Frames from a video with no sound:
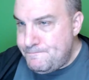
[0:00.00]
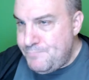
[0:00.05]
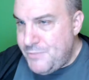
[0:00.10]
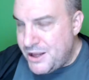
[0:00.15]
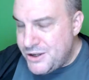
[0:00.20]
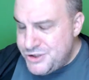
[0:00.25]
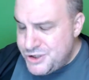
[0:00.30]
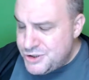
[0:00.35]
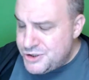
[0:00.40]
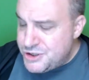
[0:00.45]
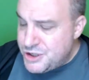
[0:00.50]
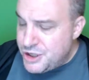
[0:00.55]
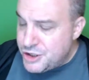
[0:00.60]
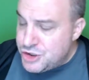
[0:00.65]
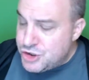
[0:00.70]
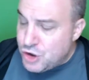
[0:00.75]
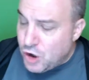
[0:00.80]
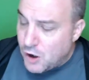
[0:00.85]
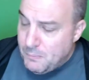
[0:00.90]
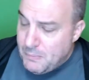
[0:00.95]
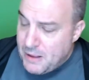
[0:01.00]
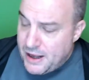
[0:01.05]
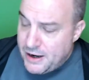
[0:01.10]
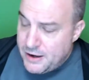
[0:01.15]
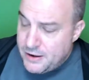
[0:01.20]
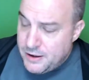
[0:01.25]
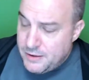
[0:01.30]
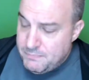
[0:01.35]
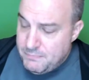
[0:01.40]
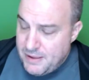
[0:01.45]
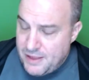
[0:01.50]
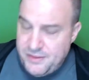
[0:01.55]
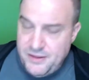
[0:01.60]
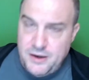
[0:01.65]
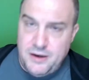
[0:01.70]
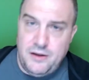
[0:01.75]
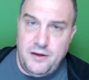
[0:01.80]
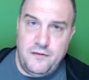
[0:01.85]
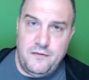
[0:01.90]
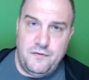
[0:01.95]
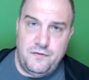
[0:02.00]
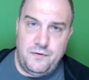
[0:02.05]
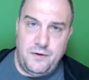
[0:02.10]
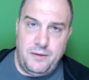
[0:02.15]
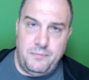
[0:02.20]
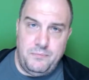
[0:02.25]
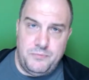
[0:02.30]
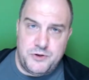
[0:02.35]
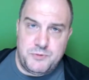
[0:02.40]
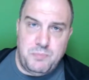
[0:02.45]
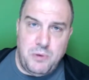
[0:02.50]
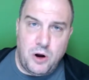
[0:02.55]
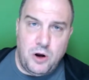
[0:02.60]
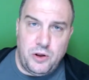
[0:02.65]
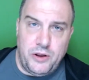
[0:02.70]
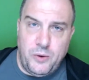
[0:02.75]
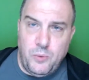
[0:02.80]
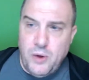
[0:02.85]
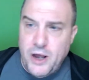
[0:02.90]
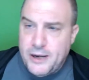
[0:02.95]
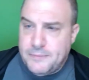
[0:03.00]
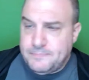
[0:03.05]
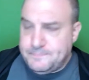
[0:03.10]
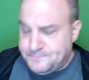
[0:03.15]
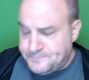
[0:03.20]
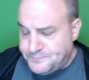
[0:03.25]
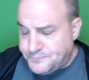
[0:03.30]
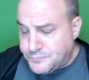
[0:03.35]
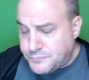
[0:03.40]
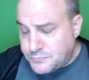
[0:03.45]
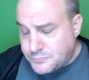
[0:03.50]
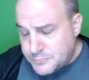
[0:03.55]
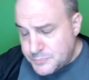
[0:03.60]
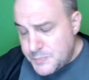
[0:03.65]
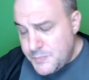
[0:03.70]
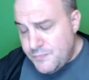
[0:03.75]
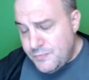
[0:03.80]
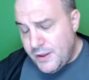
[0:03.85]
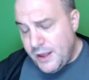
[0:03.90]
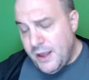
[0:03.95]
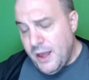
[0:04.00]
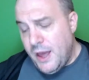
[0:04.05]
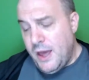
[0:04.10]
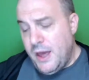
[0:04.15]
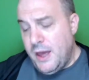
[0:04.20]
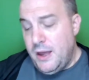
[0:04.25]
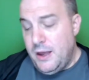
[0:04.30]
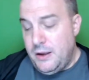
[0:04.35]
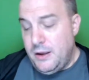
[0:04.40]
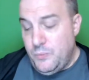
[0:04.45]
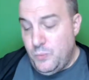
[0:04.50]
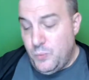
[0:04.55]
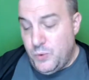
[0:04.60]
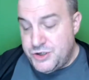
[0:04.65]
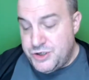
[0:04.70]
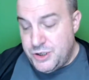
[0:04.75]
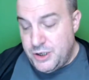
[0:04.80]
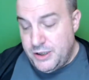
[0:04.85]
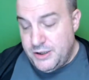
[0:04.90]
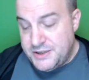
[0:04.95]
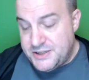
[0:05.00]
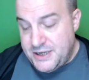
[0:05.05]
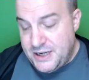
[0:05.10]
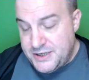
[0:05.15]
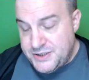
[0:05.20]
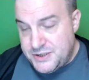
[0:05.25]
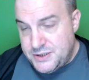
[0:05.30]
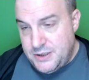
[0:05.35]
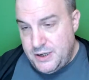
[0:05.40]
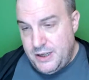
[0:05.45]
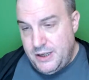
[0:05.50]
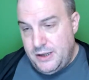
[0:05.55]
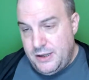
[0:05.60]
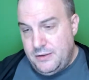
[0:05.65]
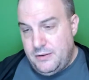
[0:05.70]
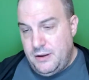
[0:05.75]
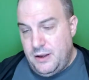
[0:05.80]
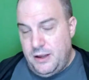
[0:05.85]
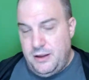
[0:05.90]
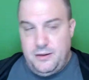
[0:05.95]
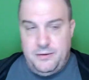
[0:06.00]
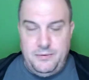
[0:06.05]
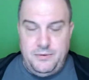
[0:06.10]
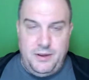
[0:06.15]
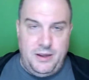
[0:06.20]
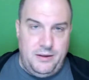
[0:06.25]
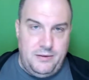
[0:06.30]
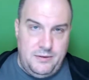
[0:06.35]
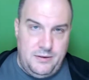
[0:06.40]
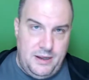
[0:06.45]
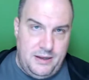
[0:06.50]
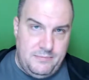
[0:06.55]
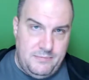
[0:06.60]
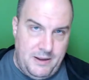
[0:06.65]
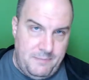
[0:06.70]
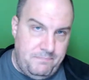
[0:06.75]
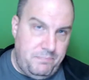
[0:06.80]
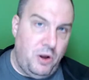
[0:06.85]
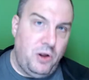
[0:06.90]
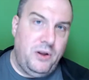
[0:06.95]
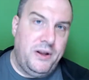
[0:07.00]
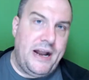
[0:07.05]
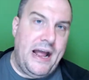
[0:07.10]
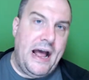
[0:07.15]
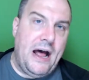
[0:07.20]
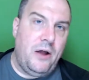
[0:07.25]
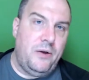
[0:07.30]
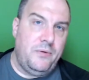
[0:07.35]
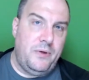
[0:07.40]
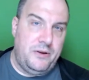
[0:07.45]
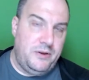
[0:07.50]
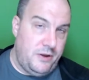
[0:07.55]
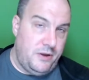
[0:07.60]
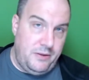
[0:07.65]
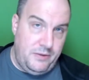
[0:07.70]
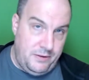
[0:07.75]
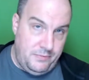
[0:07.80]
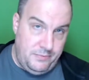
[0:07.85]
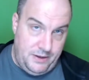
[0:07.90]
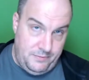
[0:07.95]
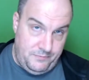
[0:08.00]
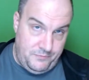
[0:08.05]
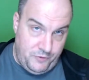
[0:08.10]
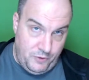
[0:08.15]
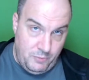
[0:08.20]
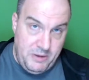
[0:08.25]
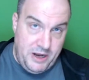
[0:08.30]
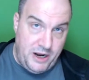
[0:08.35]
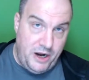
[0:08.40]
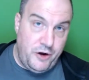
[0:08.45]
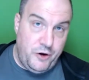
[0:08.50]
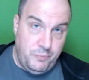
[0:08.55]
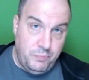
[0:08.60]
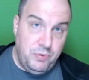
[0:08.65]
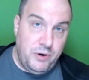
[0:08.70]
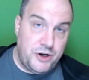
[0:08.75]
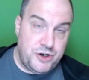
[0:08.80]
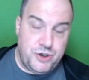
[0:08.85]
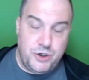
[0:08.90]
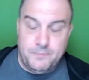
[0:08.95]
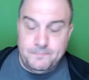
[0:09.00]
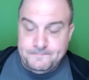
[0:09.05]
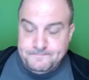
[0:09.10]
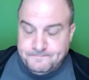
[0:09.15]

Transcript: It uses the Charmat method of sparkling wine, which in this case they pull it out, they ferment it under pressure,